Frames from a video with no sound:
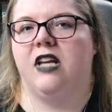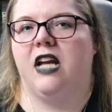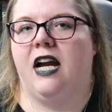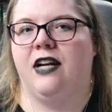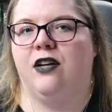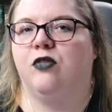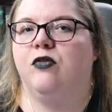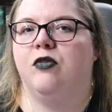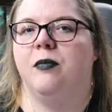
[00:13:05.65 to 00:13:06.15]

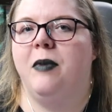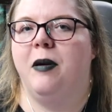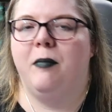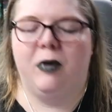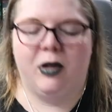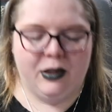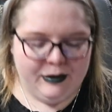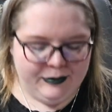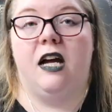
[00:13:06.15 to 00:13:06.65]
I don't
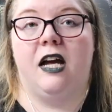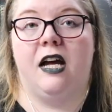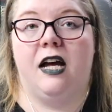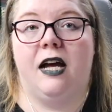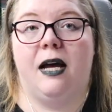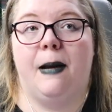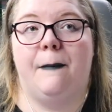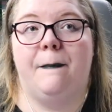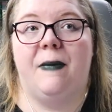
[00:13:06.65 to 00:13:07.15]
remember.
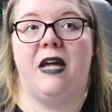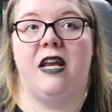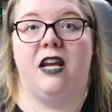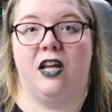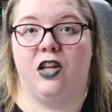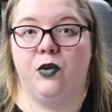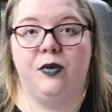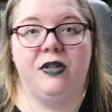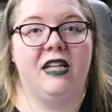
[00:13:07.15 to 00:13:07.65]
Um,
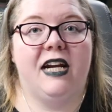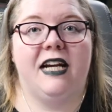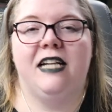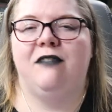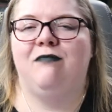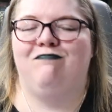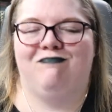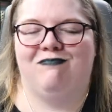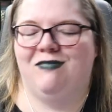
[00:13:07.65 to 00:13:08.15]
another one that
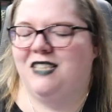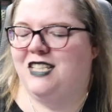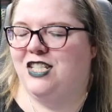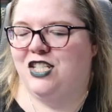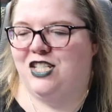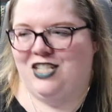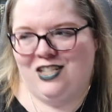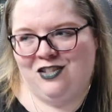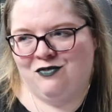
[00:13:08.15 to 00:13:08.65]
I
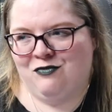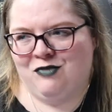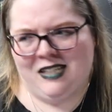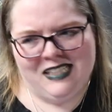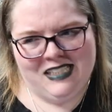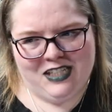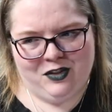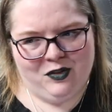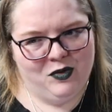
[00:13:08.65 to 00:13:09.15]
didn't
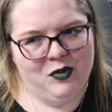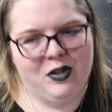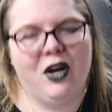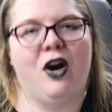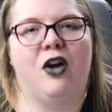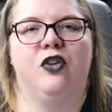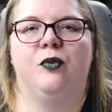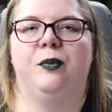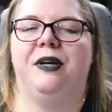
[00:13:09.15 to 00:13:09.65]
write down who the
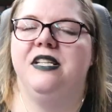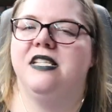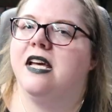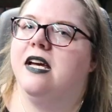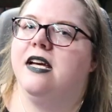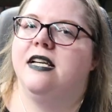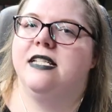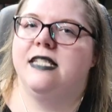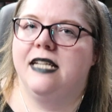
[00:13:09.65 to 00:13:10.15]
author was,
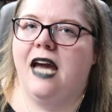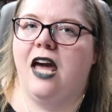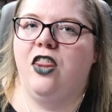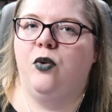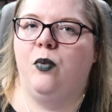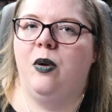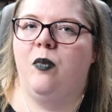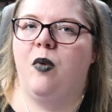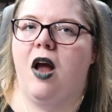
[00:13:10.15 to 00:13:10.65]

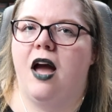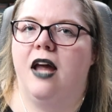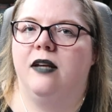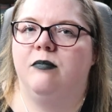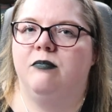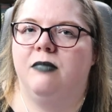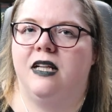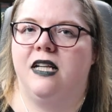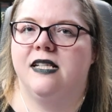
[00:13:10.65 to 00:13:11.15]
Together We
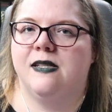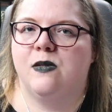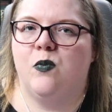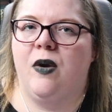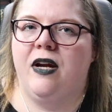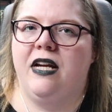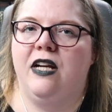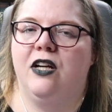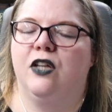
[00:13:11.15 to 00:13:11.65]
Rot, but it's
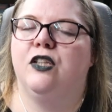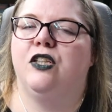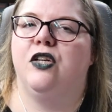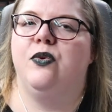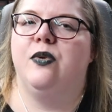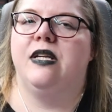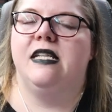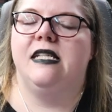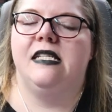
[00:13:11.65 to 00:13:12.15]
right here.
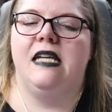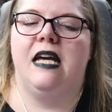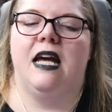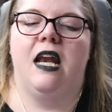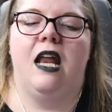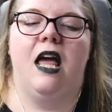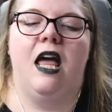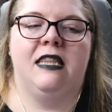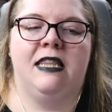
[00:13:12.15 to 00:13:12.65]
You can see
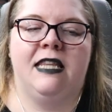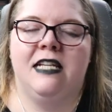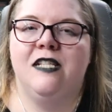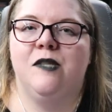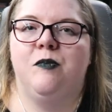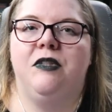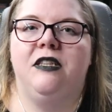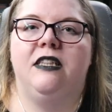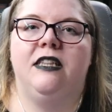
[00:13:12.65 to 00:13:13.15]
it.
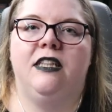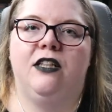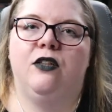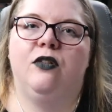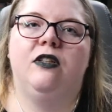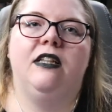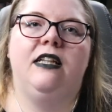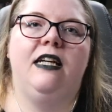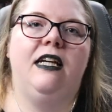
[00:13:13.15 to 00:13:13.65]
This one
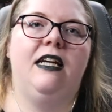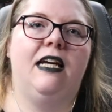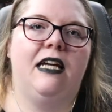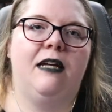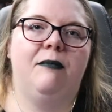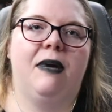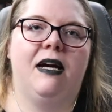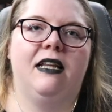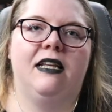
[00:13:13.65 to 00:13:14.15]
literally
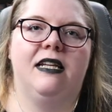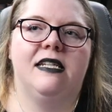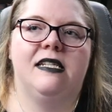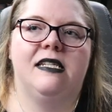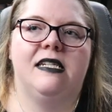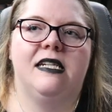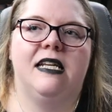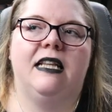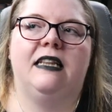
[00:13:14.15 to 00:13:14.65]
hit my
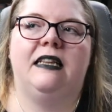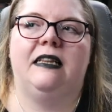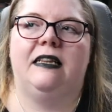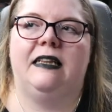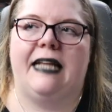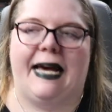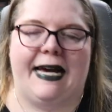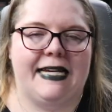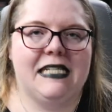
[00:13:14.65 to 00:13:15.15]
list
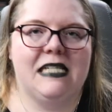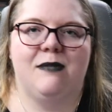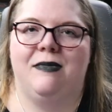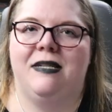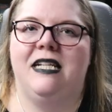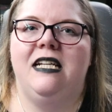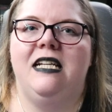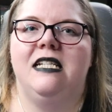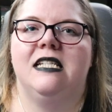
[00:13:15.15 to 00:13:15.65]
last
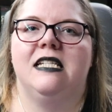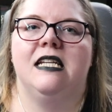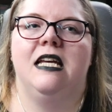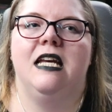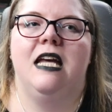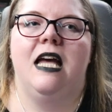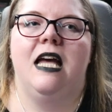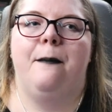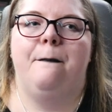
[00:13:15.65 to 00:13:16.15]
minute
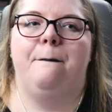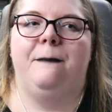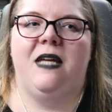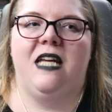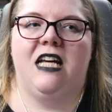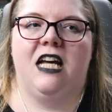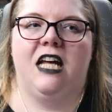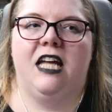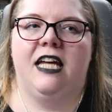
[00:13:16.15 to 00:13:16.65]

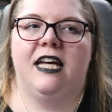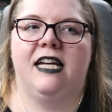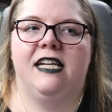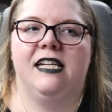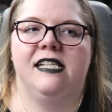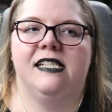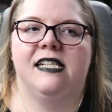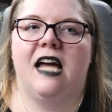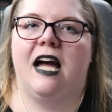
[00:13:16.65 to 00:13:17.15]

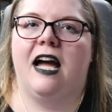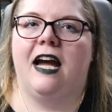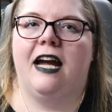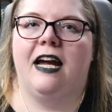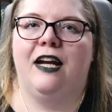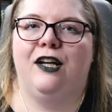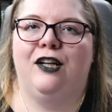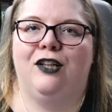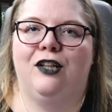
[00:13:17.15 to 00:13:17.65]
because
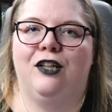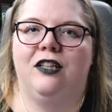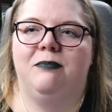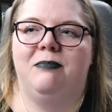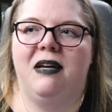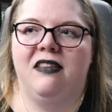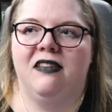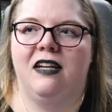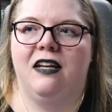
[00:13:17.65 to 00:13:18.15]
I
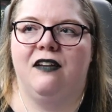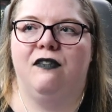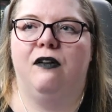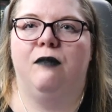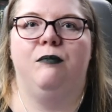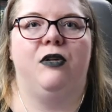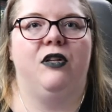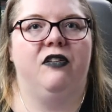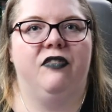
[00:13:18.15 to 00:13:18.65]
heard Bethany
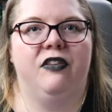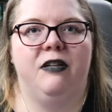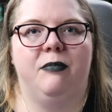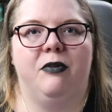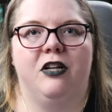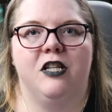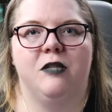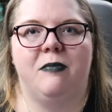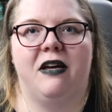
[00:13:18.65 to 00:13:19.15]
from Beautifully
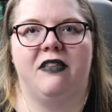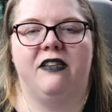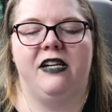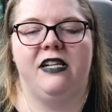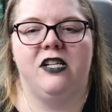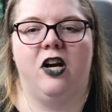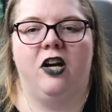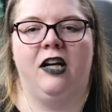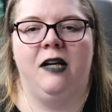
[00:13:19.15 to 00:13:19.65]
Bookish
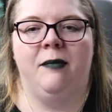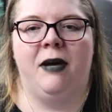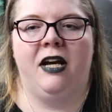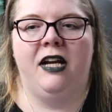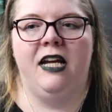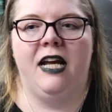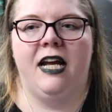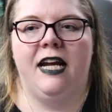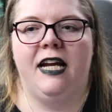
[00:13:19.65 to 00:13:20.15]
Bethany talking
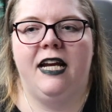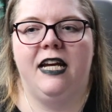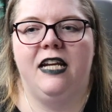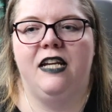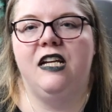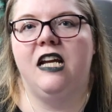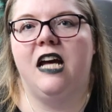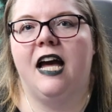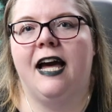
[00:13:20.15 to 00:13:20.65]
about it
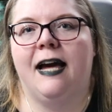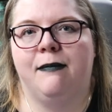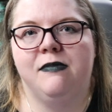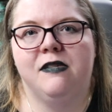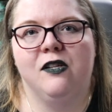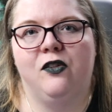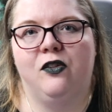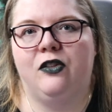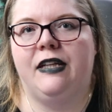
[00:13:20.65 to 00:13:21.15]
and
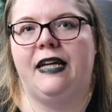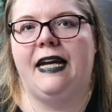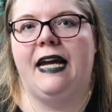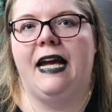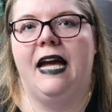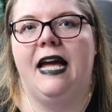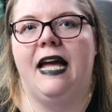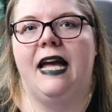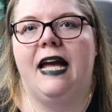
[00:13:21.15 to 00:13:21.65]

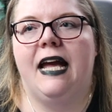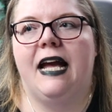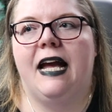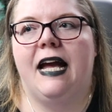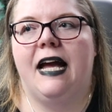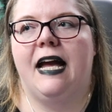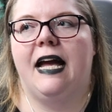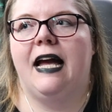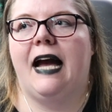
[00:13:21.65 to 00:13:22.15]
absolutely
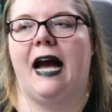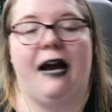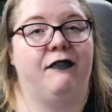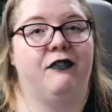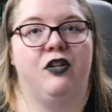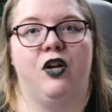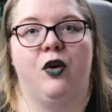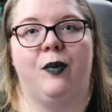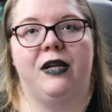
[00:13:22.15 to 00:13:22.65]

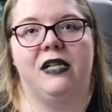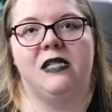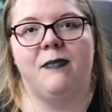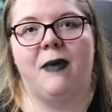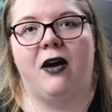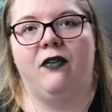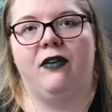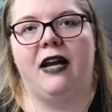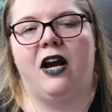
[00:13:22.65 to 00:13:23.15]
have to know what it's
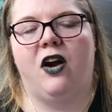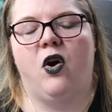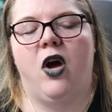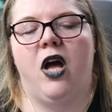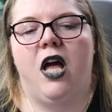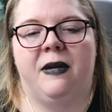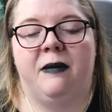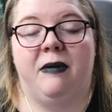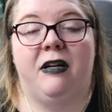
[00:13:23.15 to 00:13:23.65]
about now.
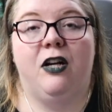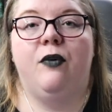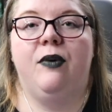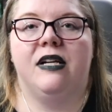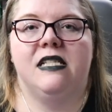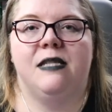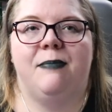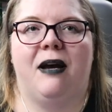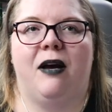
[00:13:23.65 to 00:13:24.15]
I mean, I know
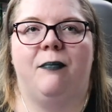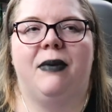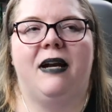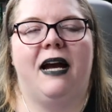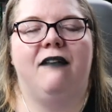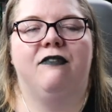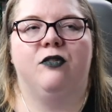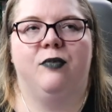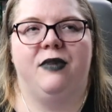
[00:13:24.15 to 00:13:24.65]
what it's about, but I
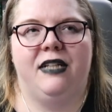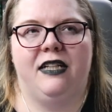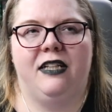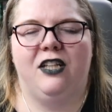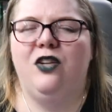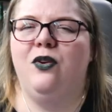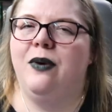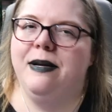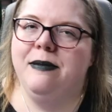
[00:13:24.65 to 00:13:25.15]
have to read
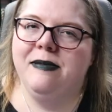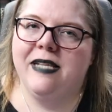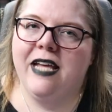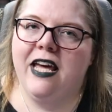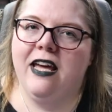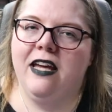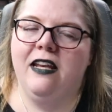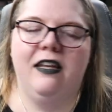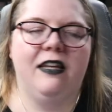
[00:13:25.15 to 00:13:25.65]
it. You know what I'm
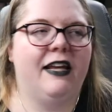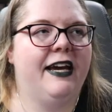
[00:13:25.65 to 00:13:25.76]
saying?